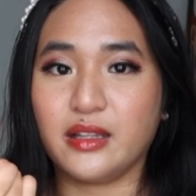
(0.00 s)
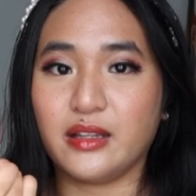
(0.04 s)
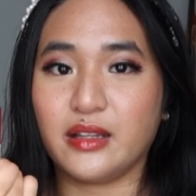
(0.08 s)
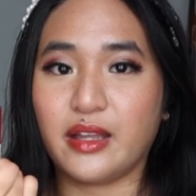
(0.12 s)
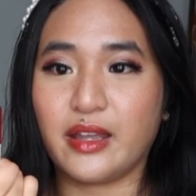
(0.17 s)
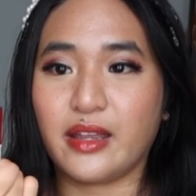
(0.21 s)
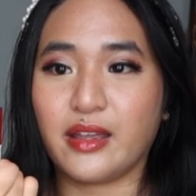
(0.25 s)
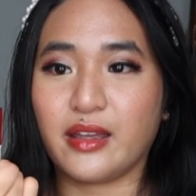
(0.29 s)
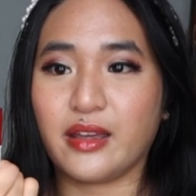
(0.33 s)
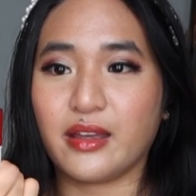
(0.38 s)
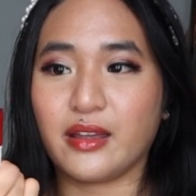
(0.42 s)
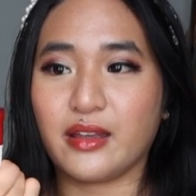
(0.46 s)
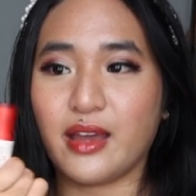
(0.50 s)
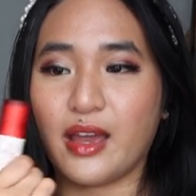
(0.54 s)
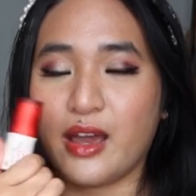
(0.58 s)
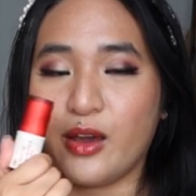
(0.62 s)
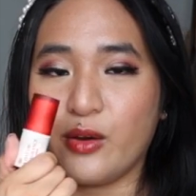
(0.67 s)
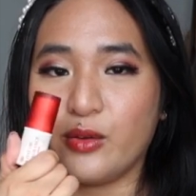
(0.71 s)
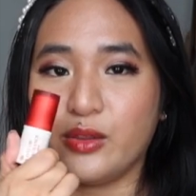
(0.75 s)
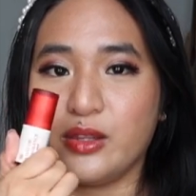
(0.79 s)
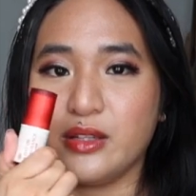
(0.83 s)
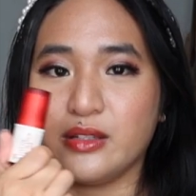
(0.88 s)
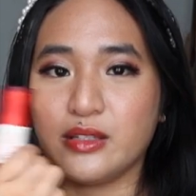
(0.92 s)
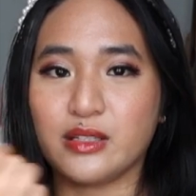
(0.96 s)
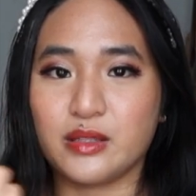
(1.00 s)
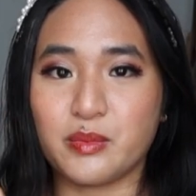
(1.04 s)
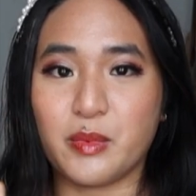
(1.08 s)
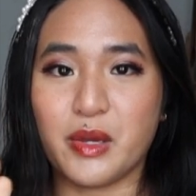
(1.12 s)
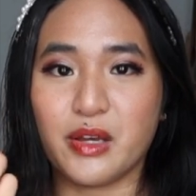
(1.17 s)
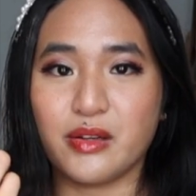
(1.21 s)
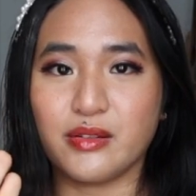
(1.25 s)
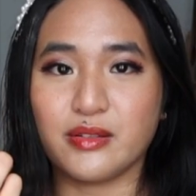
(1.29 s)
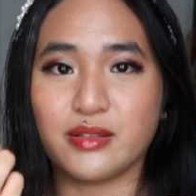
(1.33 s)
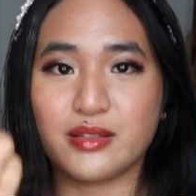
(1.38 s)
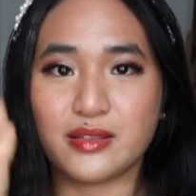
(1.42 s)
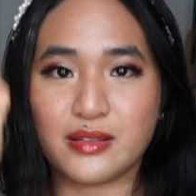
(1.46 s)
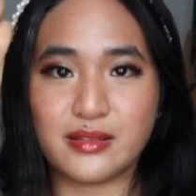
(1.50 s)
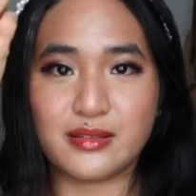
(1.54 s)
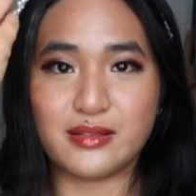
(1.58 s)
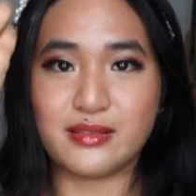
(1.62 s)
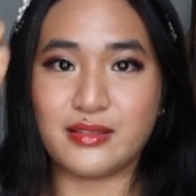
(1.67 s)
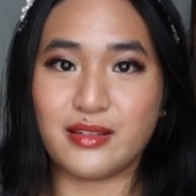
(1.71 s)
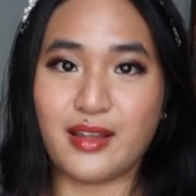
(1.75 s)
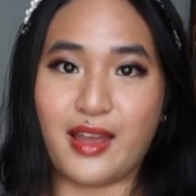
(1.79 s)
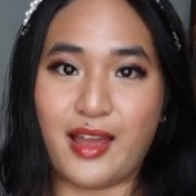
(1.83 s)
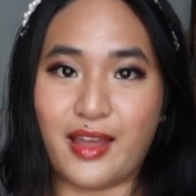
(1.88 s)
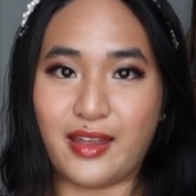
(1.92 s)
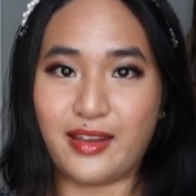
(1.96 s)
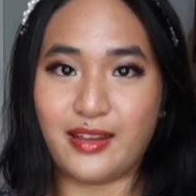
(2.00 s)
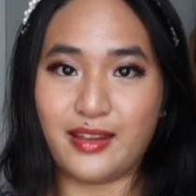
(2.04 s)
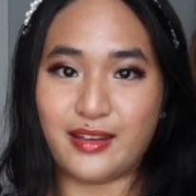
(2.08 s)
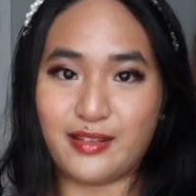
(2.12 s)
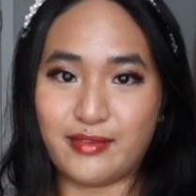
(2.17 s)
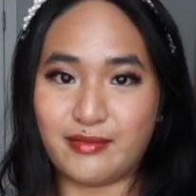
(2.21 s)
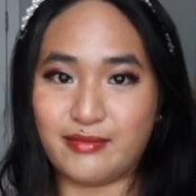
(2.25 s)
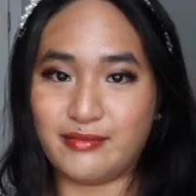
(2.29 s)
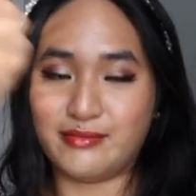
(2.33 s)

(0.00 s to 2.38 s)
like how this smells. I